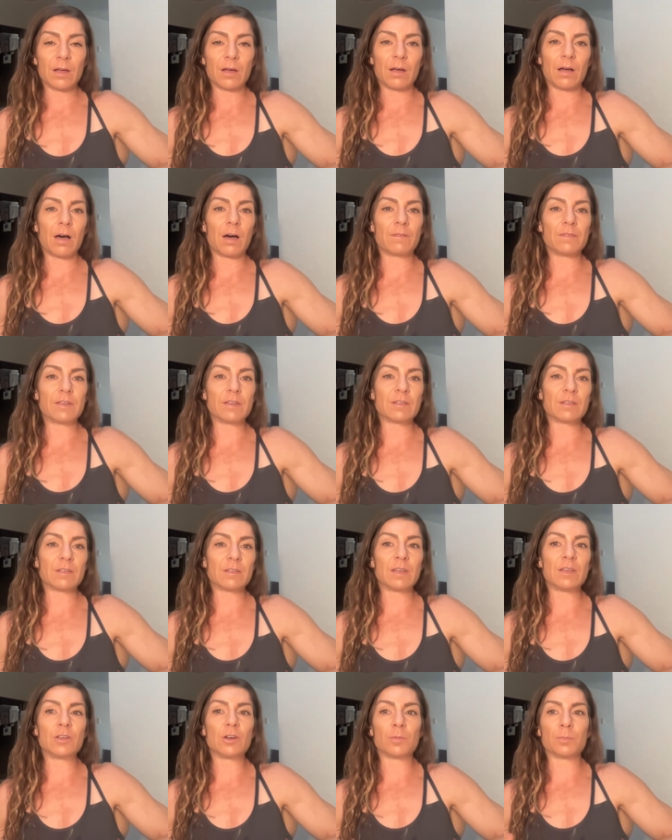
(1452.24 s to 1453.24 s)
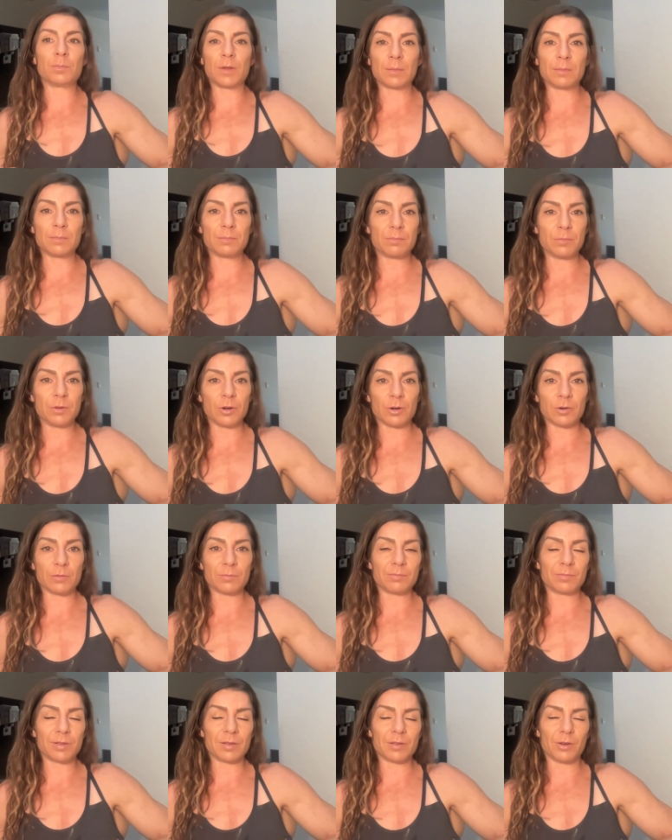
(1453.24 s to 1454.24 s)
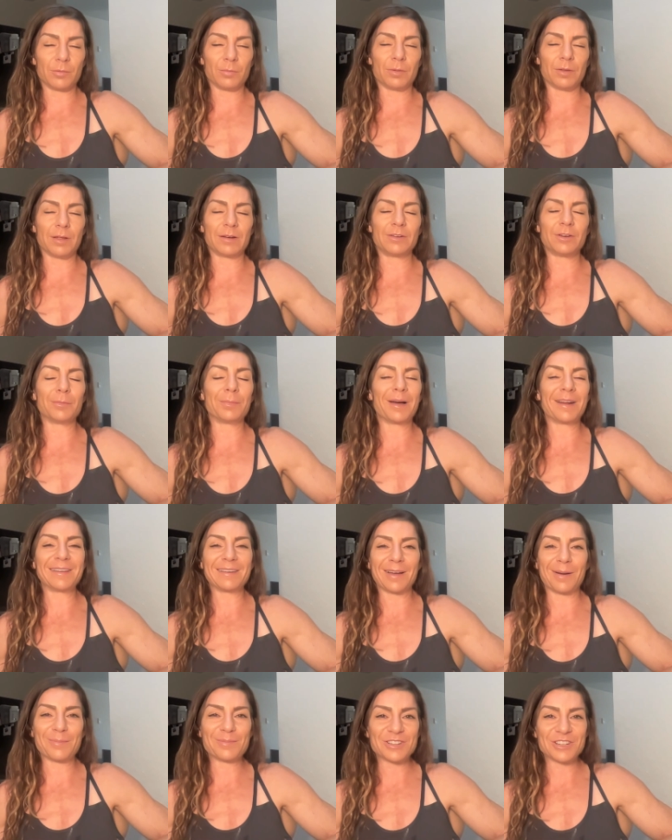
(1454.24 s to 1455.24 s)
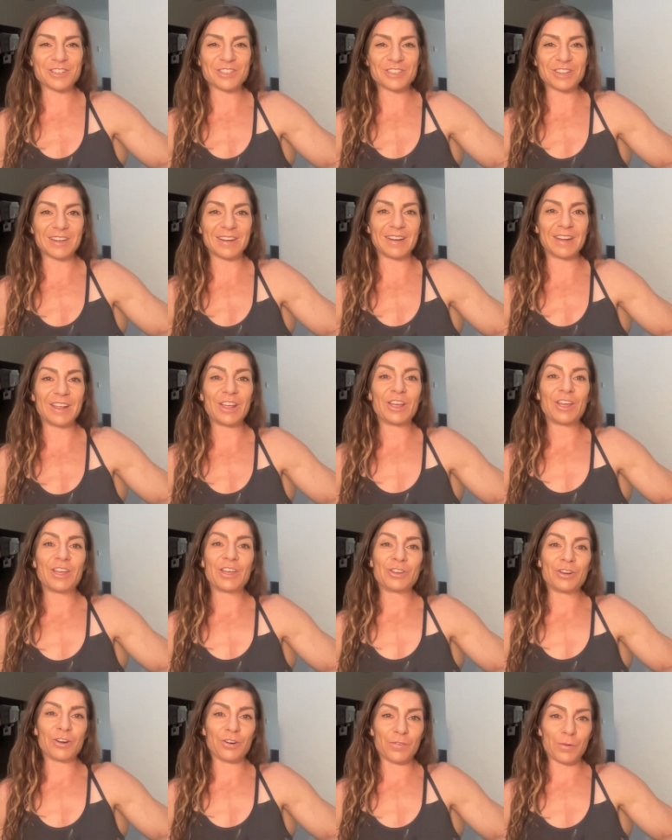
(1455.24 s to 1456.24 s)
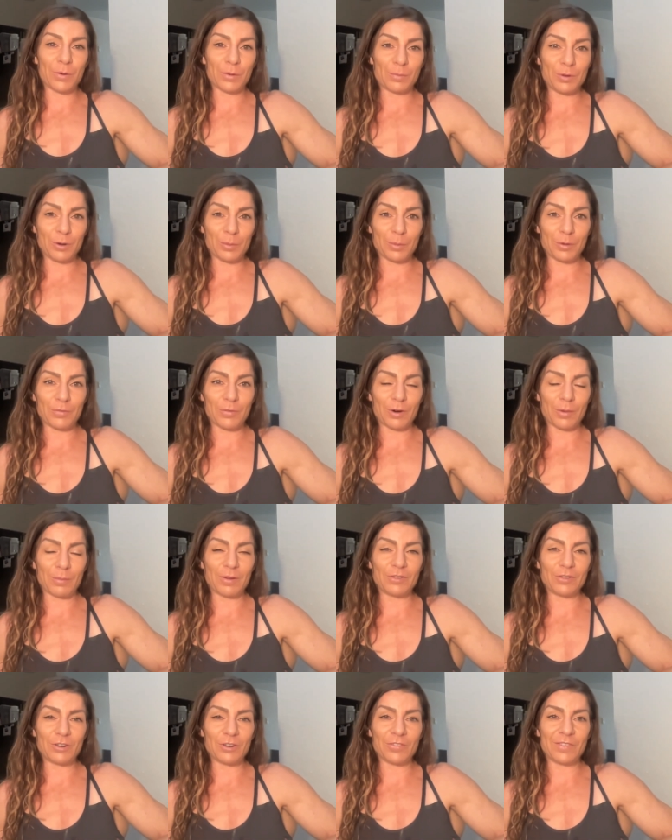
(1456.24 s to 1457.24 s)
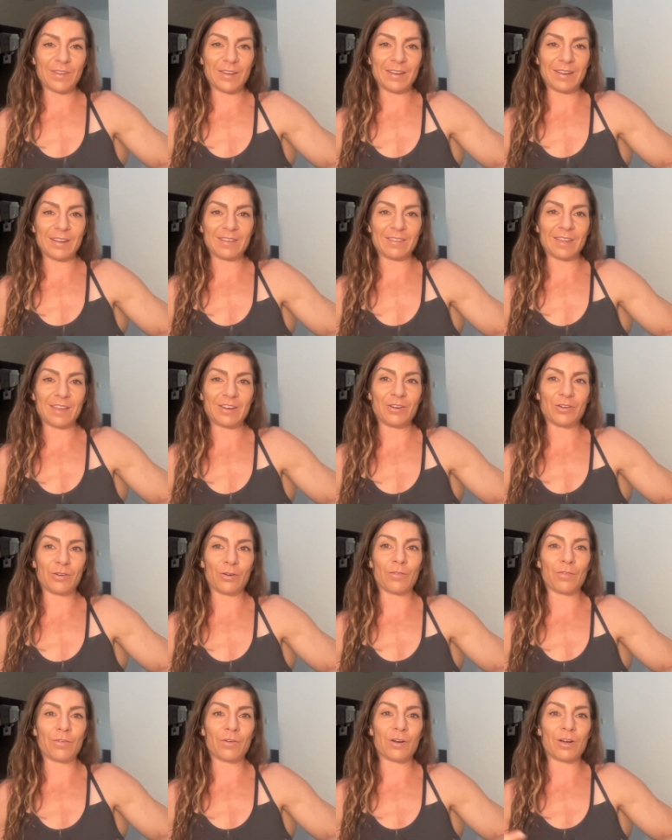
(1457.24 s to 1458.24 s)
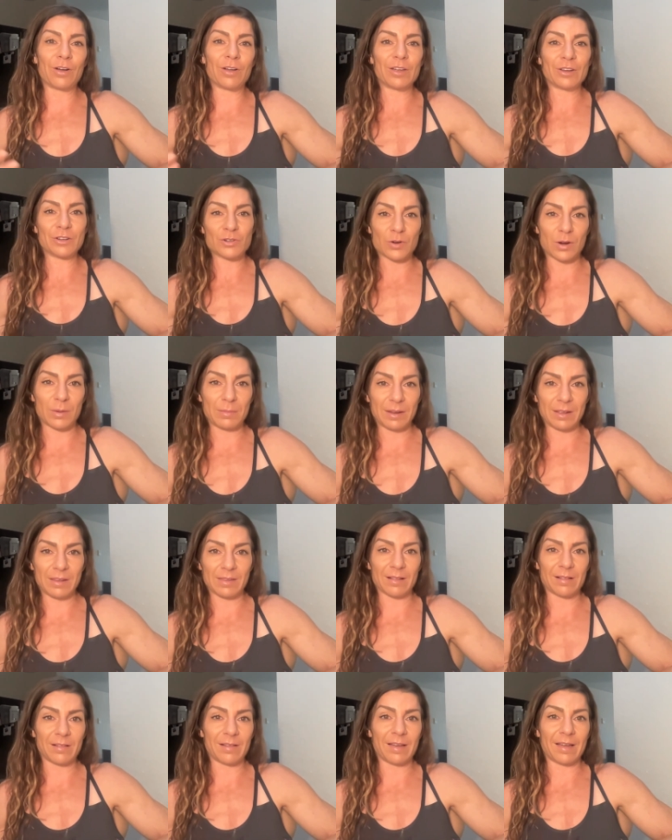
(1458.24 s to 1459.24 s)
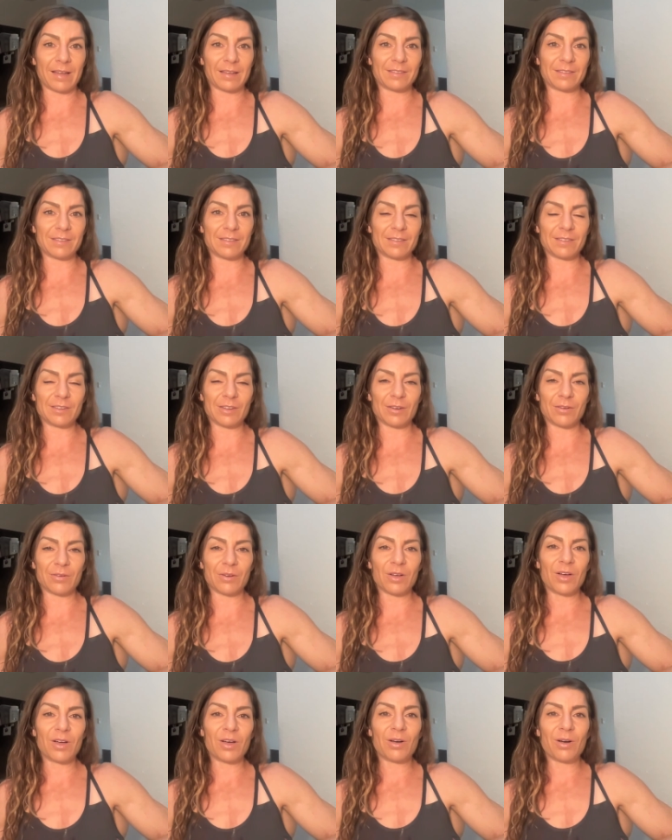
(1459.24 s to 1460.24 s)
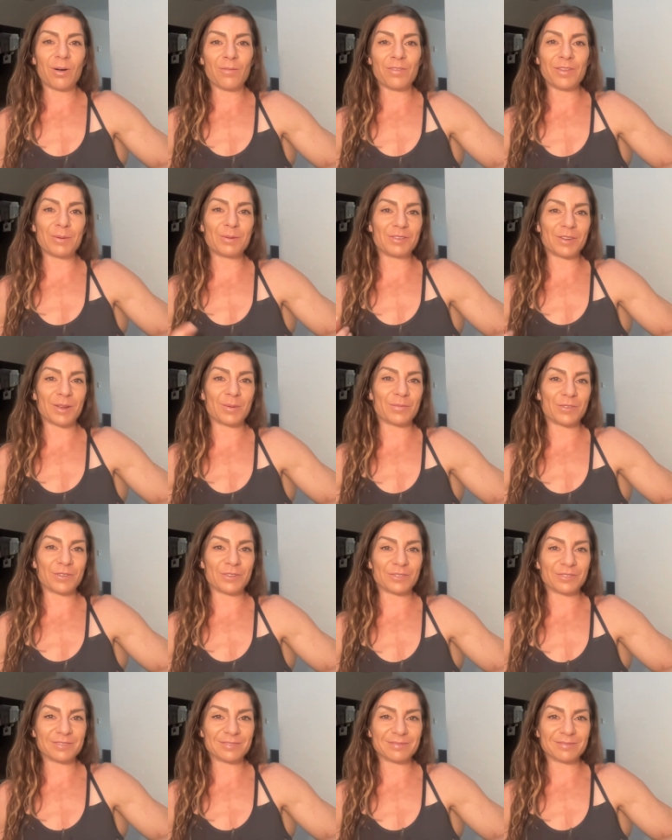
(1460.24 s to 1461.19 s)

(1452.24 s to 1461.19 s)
obviously, your blood, your, your blood, your body composition, your, your performance, your fitness, and your overall enjoyment in the class. So hopefully that was helpful.